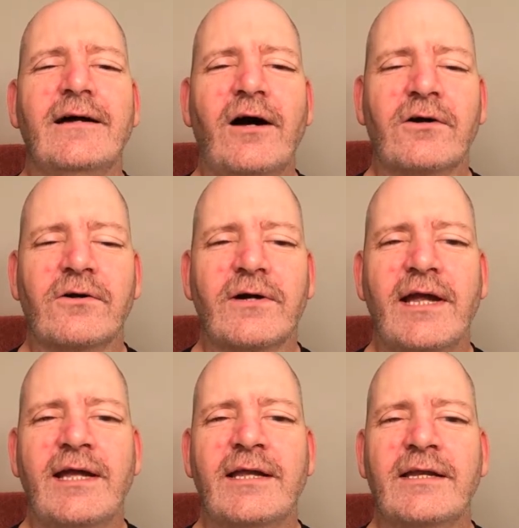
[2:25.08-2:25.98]
I'll go
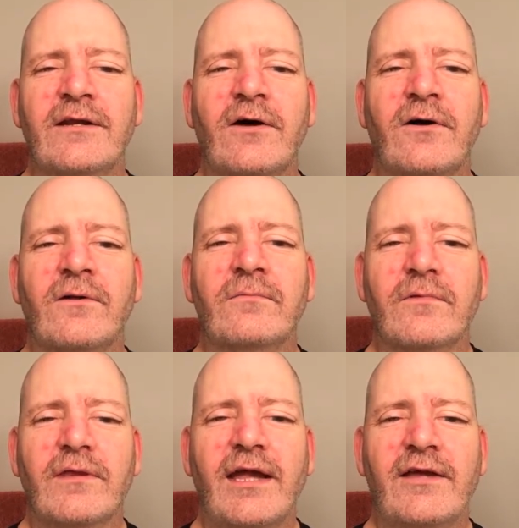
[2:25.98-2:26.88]
ahead and I'll
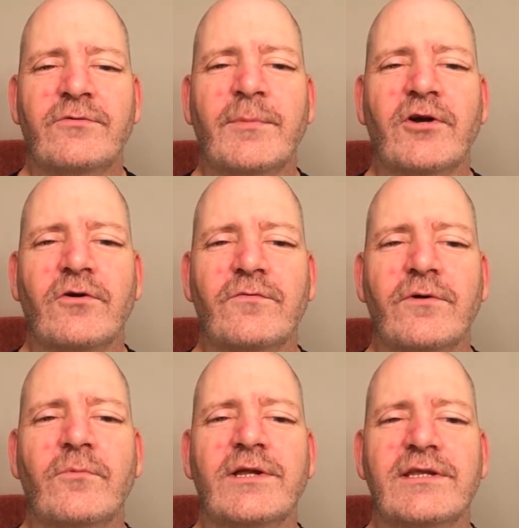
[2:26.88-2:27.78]
ask my
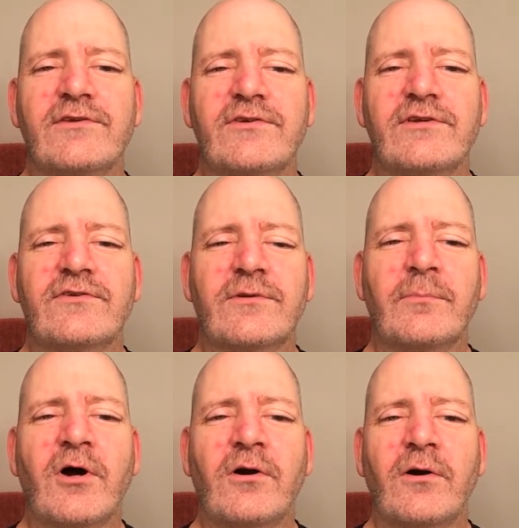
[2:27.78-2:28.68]
girlfriend what this is
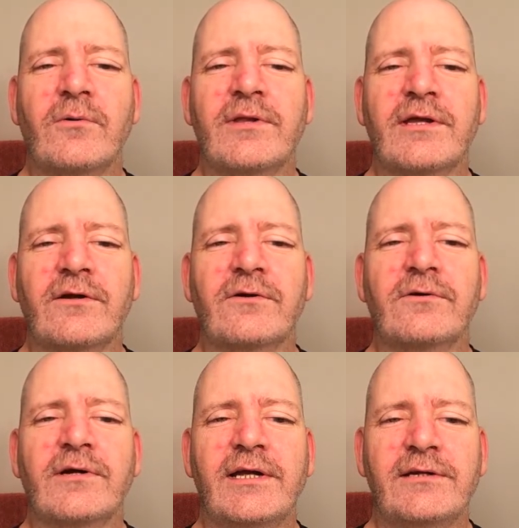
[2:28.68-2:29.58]
tomorrow and then I'll go
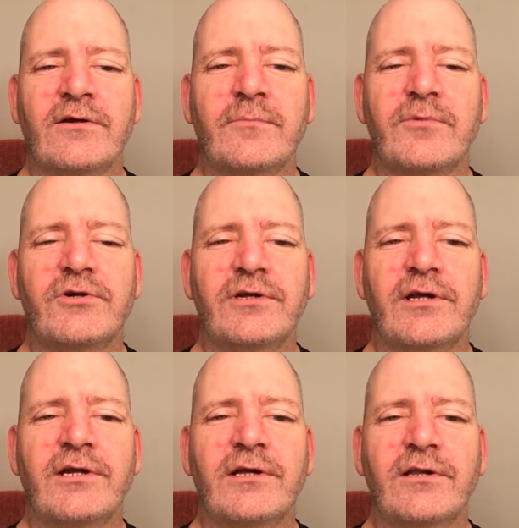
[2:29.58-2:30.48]
ahead and I'll put
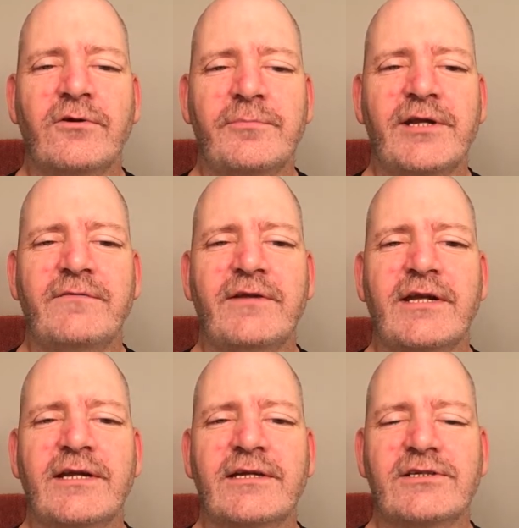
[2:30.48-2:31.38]
a little bit of it
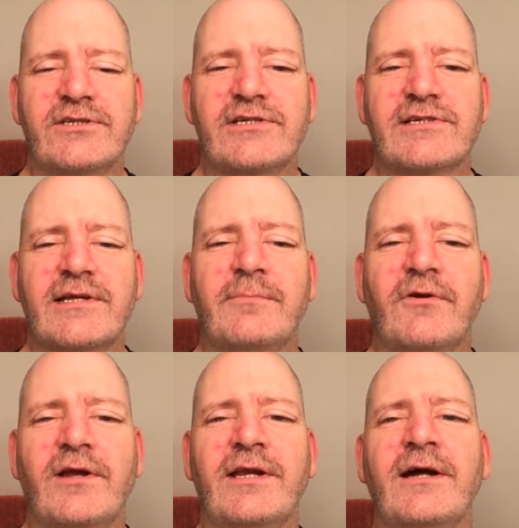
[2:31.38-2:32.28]
in because she's sleeping
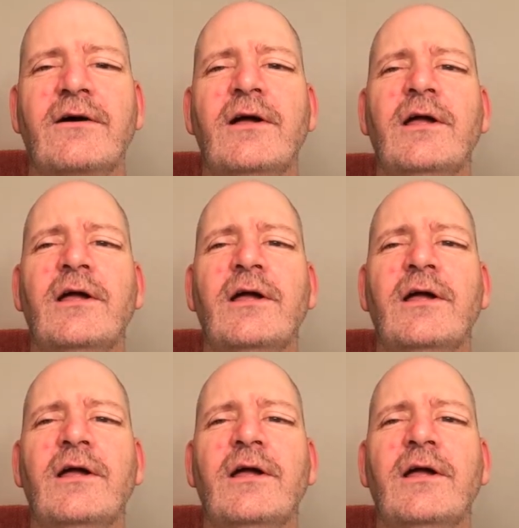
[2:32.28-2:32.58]
right now.